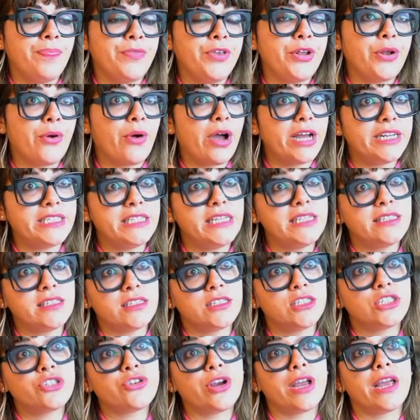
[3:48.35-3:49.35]
ideas are
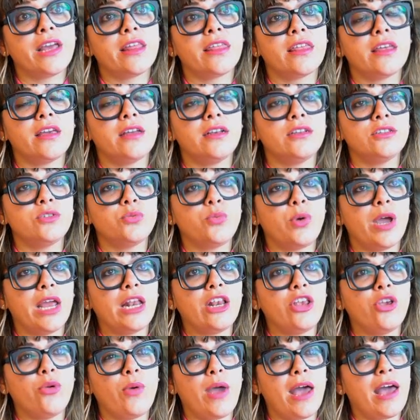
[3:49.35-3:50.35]
strengthened
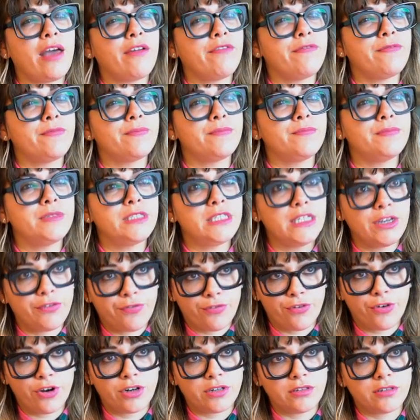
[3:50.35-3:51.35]
when you have
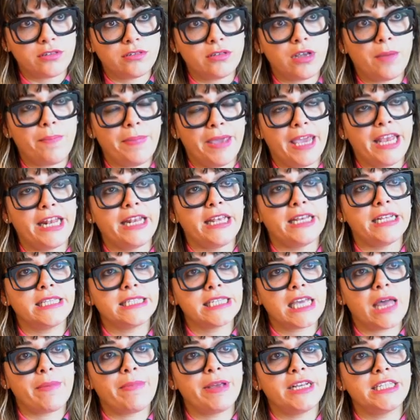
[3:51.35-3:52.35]
different
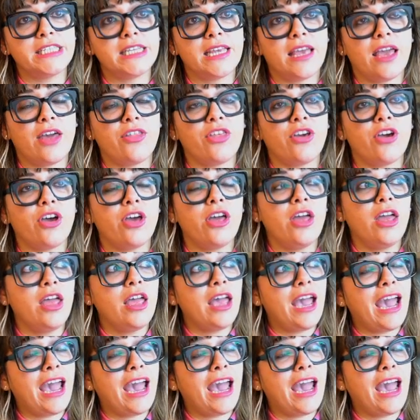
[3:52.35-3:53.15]
opinions coming together,